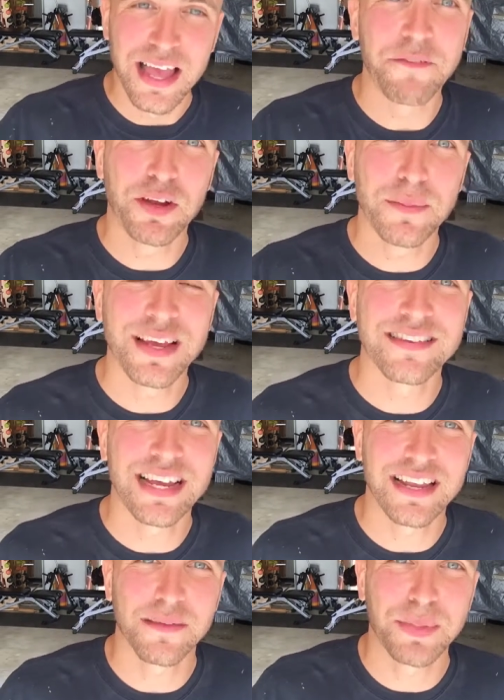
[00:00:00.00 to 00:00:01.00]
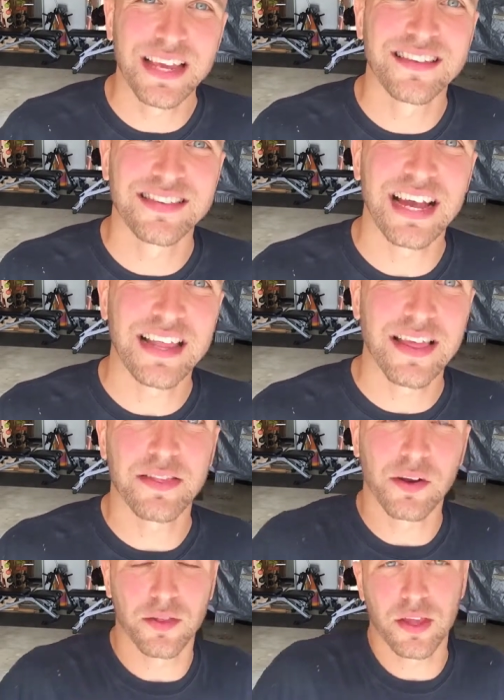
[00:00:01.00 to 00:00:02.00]
If you're going to be excited, be excited
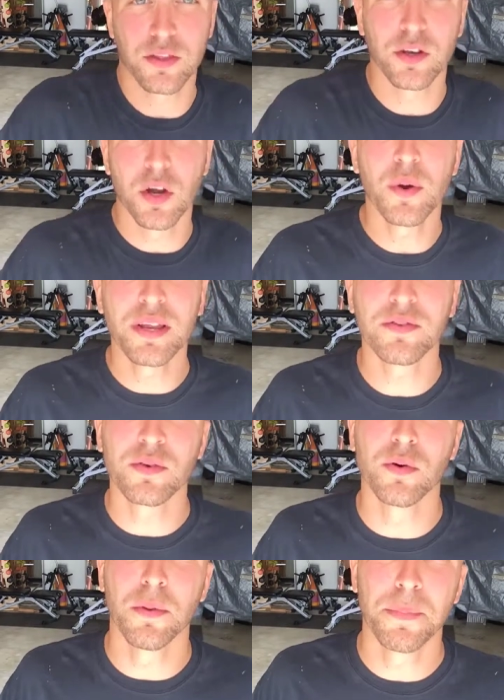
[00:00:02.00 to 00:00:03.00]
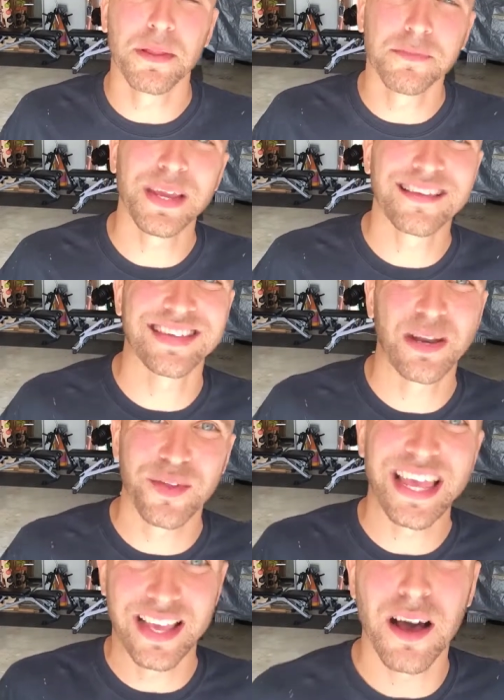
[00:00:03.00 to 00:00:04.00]
that they're, that they're going to school, but let's be excited
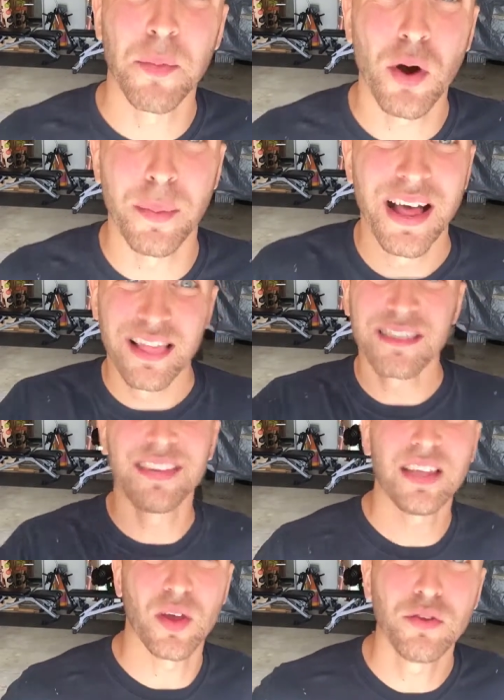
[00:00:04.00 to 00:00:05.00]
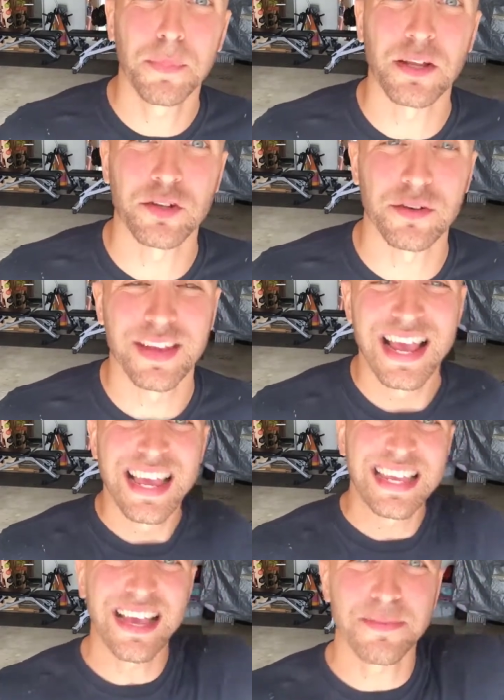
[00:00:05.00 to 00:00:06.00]
when they come home. Let's see those pictures.
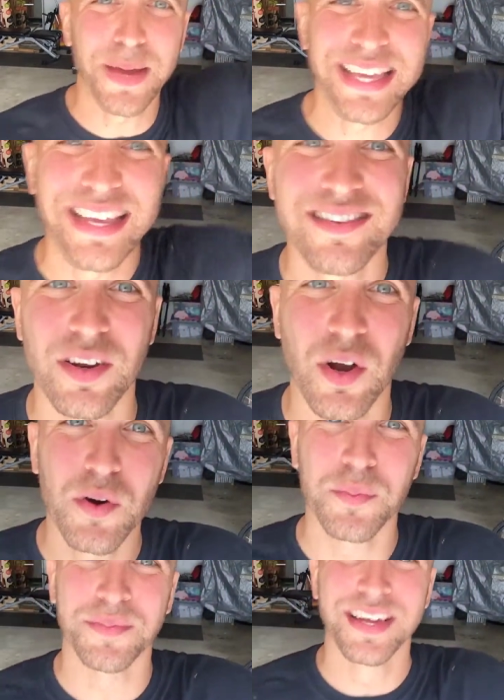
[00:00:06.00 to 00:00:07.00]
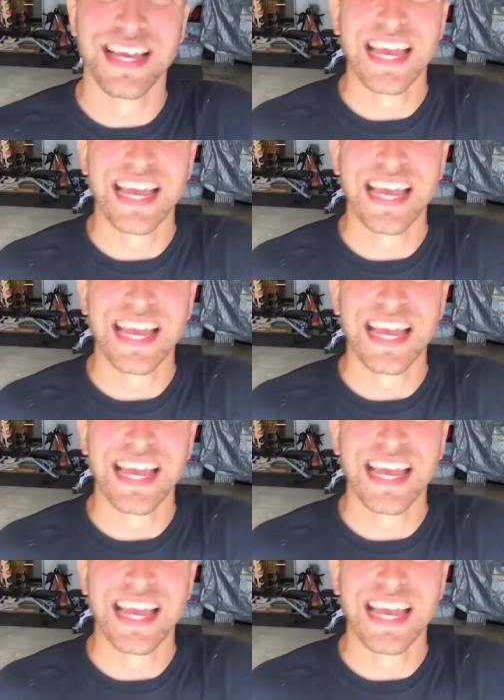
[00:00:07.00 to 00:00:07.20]
Yes, my kids are home.